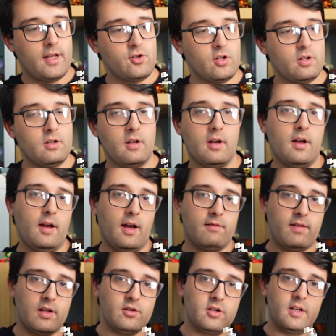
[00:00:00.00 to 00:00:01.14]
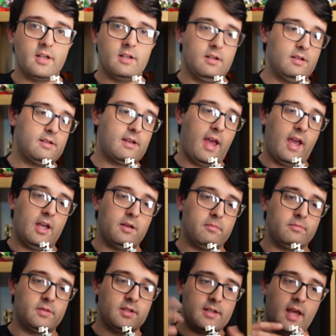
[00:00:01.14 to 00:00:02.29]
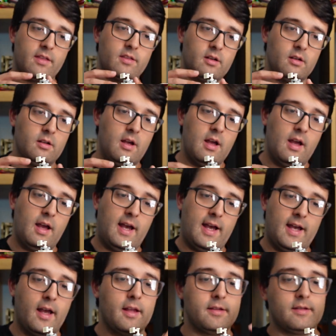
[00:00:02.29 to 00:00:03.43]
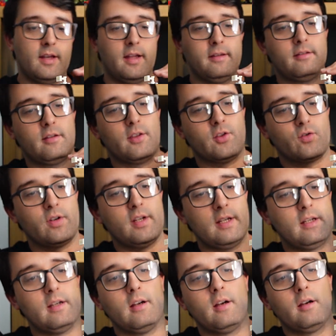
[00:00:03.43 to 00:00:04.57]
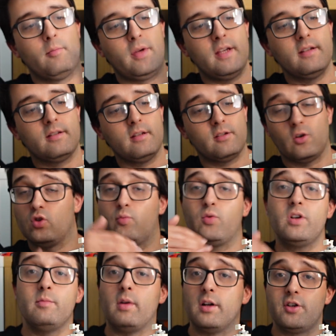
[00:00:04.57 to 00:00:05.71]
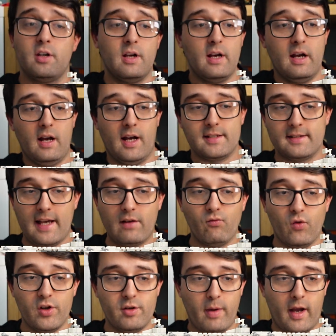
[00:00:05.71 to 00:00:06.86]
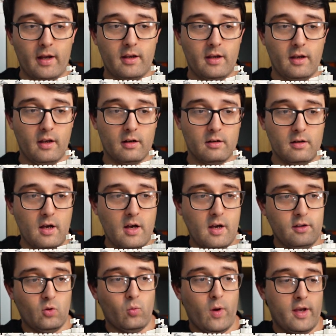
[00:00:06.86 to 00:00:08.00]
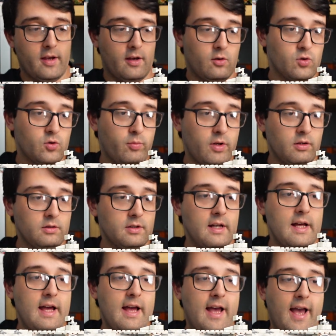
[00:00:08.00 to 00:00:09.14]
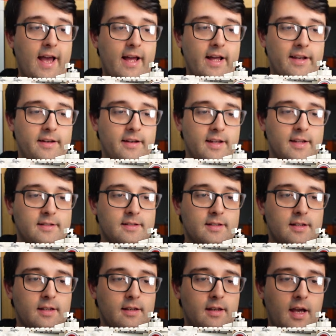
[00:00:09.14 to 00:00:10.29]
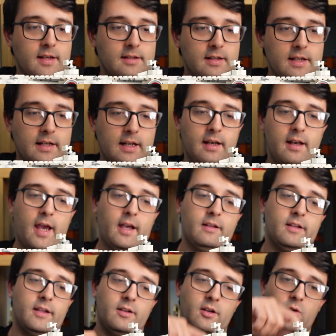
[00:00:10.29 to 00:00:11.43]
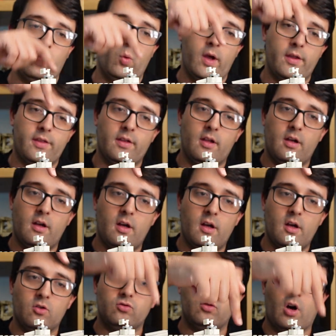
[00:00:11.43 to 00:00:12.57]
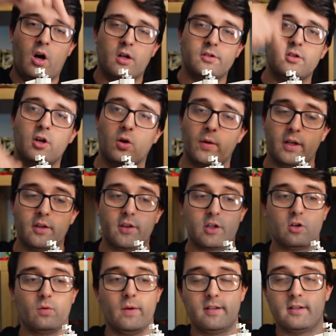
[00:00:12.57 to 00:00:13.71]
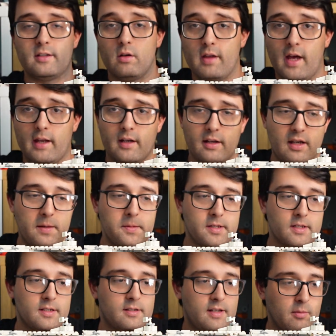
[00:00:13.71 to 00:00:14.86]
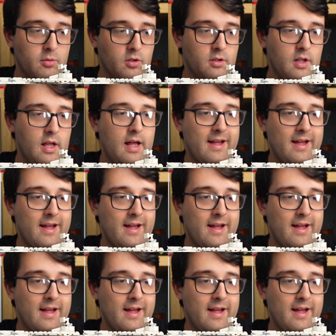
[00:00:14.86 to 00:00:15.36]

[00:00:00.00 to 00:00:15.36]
engine eventually came together as its 3 pieces, so it's pretty much a sandwich back here the way it was built, and it's nicely connected with rods going through it so that it keeps it stable